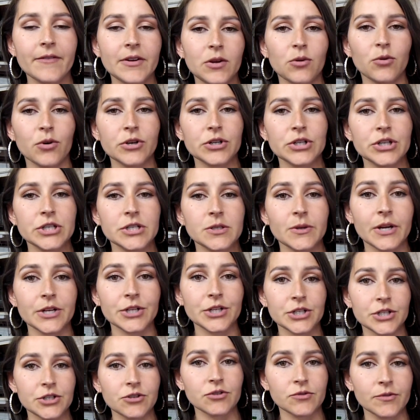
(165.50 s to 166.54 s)
any oranges, so I
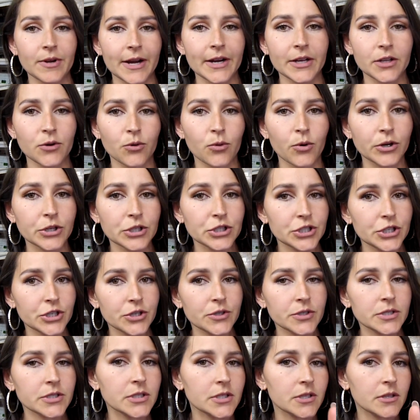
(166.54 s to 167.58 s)
just used regular orange
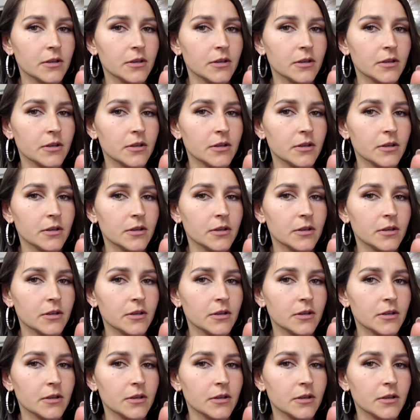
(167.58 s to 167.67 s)
juice.